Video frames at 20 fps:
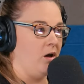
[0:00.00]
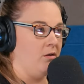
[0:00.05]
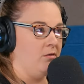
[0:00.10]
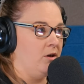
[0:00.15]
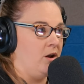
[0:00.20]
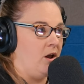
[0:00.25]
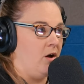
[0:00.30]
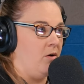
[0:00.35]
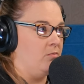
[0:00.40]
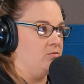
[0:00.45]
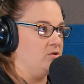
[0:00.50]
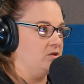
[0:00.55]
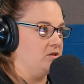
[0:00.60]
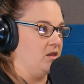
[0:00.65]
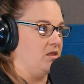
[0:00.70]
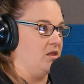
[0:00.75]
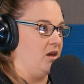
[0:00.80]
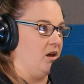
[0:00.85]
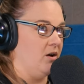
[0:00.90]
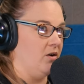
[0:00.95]
you know, just a
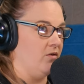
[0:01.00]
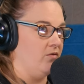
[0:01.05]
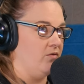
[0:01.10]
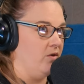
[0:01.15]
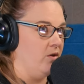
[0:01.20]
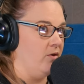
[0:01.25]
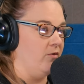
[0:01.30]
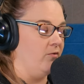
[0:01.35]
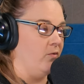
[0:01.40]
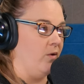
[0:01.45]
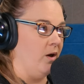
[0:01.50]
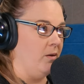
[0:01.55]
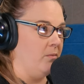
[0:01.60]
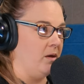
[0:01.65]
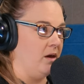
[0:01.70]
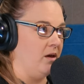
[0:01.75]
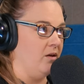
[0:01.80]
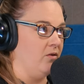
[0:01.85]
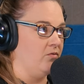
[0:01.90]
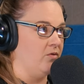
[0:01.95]
theater full of
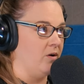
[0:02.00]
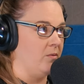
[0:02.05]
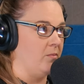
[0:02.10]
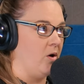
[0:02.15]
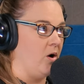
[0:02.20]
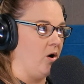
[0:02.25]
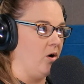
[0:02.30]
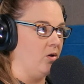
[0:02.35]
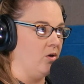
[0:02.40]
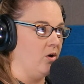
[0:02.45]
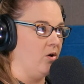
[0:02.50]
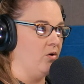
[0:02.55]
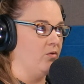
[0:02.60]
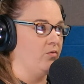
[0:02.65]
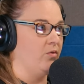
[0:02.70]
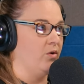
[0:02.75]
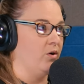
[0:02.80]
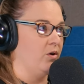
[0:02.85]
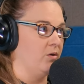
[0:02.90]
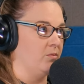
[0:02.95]
women from all
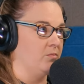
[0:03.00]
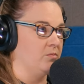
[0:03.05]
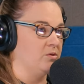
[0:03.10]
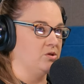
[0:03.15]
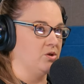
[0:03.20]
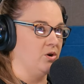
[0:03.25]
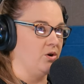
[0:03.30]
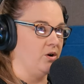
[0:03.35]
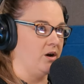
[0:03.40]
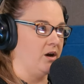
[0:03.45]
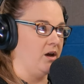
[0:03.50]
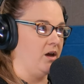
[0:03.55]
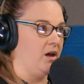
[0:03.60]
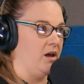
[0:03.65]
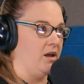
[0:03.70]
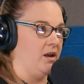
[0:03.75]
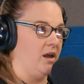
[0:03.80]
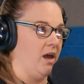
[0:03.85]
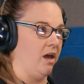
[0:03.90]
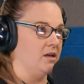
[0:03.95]
over Missouri
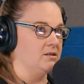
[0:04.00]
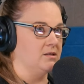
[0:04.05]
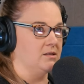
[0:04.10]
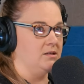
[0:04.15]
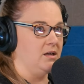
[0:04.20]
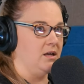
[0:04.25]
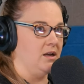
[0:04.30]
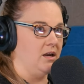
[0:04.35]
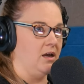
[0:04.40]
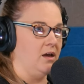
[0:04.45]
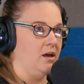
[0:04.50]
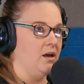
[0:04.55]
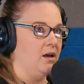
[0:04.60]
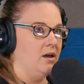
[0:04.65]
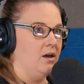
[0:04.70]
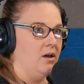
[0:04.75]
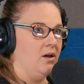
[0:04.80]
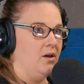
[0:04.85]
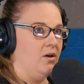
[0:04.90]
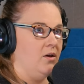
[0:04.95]
and Kansas City
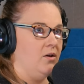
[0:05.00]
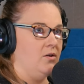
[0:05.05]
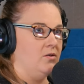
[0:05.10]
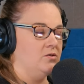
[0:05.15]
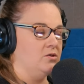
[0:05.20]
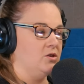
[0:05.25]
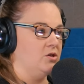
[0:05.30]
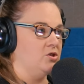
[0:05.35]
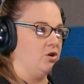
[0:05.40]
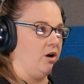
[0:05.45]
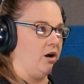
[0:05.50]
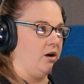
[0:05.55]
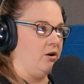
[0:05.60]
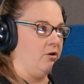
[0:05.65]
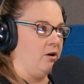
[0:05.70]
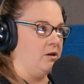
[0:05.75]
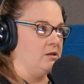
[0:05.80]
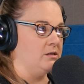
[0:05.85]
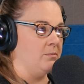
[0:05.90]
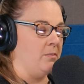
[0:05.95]
to try to
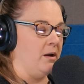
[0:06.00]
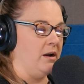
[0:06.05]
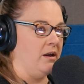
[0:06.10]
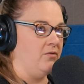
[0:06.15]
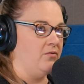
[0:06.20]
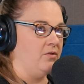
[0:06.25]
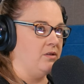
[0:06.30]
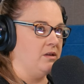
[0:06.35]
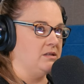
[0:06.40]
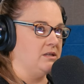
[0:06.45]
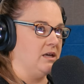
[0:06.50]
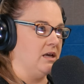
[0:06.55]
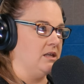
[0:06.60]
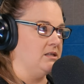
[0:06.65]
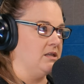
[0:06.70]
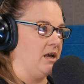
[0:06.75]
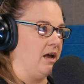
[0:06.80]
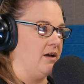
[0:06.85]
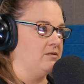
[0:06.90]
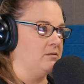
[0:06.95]
raise money for these kids
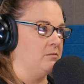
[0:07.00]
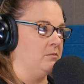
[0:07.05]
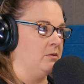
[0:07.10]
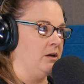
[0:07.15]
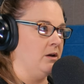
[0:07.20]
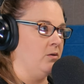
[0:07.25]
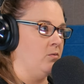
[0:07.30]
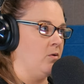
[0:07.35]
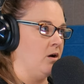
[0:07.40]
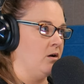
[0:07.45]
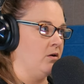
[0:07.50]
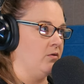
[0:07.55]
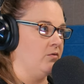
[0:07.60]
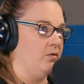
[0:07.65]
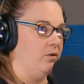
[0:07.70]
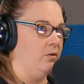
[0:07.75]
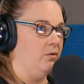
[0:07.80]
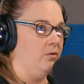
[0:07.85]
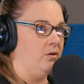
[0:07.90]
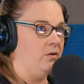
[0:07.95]
to have some clean water,
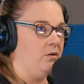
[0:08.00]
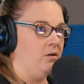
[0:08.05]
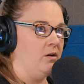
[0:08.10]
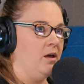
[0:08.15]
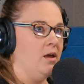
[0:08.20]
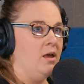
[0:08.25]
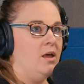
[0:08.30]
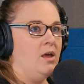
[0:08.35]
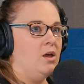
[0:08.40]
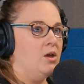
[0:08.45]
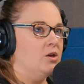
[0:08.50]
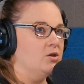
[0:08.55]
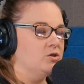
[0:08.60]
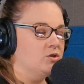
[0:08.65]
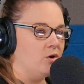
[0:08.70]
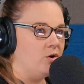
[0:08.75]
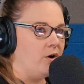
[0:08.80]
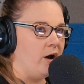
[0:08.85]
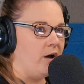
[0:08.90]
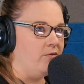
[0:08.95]
food. And
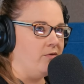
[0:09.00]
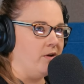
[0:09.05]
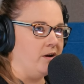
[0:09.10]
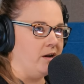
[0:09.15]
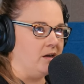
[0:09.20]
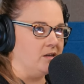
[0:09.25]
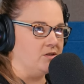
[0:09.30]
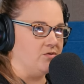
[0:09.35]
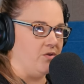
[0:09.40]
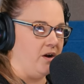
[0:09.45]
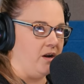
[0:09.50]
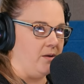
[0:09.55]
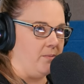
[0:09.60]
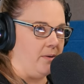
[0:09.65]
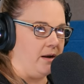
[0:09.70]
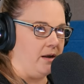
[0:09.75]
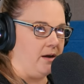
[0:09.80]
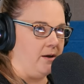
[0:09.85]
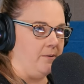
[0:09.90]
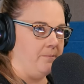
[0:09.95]
so crowdfunding is for
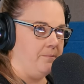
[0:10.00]
anybody.